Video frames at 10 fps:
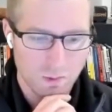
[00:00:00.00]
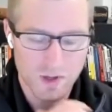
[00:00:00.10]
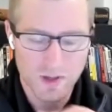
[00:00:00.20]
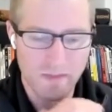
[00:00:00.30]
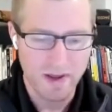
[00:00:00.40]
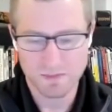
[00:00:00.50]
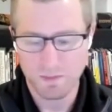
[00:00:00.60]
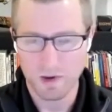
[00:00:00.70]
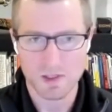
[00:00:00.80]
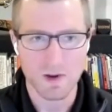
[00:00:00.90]
one of the
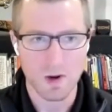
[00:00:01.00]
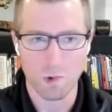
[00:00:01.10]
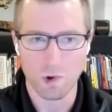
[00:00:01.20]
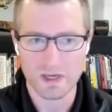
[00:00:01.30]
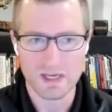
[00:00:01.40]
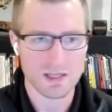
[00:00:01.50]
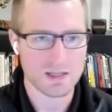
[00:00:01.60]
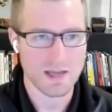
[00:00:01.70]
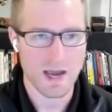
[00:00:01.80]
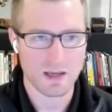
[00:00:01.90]
best parts about working
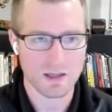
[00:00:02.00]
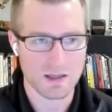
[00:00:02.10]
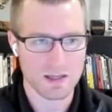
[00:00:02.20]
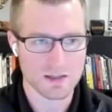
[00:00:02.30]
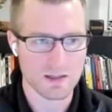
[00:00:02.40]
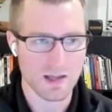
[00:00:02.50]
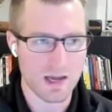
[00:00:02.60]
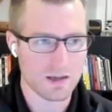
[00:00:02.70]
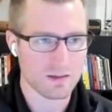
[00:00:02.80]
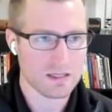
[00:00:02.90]
in tech is
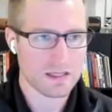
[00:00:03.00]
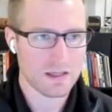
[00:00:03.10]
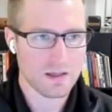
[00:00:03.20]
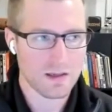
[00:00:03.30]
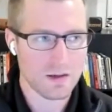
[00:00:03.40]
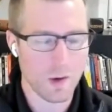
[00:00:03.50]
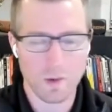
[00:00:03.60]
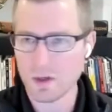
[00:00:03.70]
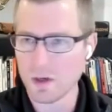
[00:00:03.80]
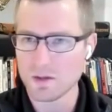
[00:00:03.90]
that no
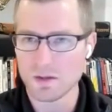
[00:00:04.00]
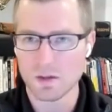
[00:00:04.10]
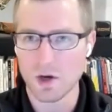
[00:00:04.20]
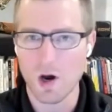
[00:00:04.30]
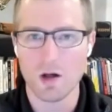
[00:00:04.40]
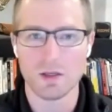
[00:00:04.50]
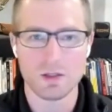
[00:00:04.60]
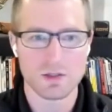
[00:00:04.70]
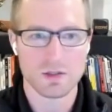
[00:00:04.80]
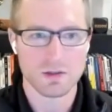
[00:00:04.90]
one goes to
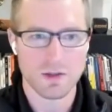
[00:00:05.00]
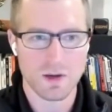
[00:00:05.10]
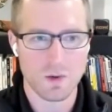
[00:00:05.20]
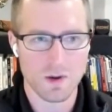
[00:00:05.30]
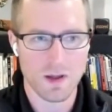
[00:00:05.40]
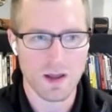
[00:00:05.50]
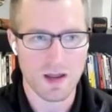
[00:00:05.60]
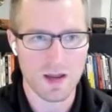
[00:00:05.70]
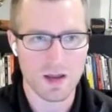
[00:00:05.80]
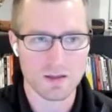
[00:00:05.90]
college
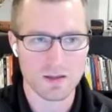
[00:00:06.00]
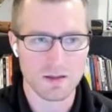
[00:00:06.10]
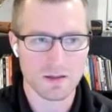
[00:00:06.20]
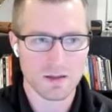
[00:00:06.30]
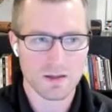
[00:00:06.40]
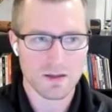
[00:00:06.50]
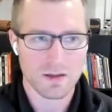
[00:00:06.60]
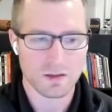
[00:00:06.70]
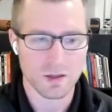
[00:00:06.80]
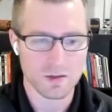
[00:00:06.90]
and
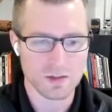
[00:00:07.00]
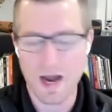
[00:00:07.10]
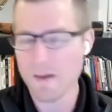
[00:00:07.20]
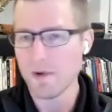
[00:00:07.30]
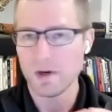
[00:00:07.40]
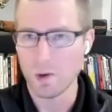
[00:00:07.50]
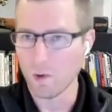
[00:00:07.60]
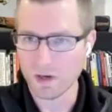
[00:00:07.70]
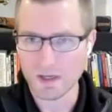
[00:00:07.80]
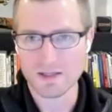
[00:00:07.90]
goes, I'm going to go
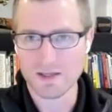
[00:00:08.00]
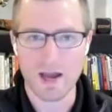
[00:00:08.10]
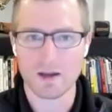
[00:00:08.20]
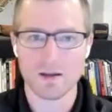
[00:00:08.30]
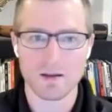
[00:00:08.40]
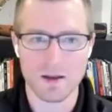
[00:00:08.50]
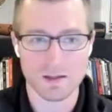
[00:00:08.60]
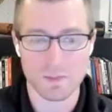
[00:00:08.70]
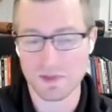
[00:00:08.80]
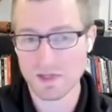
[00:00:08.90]
work in tech.
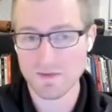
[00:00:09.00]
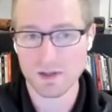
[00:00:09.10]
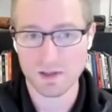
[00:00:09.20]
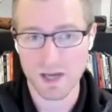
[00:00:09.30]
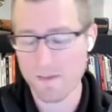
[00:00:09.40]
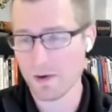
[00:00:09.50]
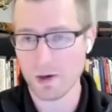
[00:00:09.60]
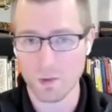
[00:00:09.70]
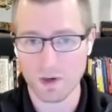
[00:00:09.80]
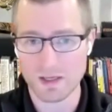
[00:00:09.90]
Specifically, I'm going to
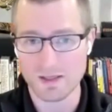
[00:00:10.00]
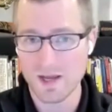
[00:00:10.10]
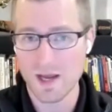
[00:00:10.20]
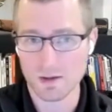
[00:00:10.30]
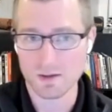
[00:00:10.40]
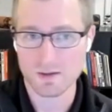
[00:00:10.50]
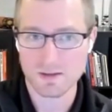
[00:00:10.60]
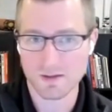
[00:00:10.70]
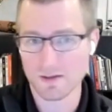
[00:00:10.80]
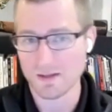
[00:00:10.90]
go work in
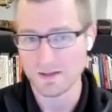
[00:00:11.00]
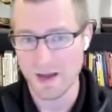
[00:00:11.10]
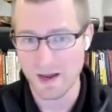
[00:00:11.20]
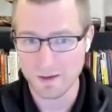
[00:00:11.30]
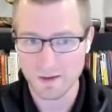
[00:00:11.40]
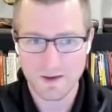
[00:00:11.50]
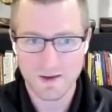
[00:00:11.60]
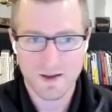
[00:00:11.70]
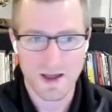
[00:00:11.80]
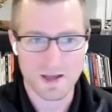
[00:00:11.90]
sales in tech.
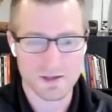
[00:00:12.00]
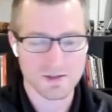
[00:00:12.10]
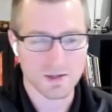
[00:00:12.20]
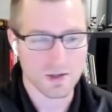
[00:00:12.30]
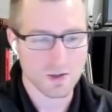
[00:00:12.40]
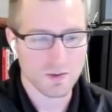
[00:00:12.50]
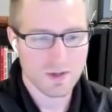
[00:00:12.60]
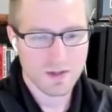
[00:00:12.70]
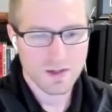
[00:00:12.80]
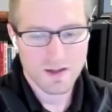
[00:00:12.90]
And so,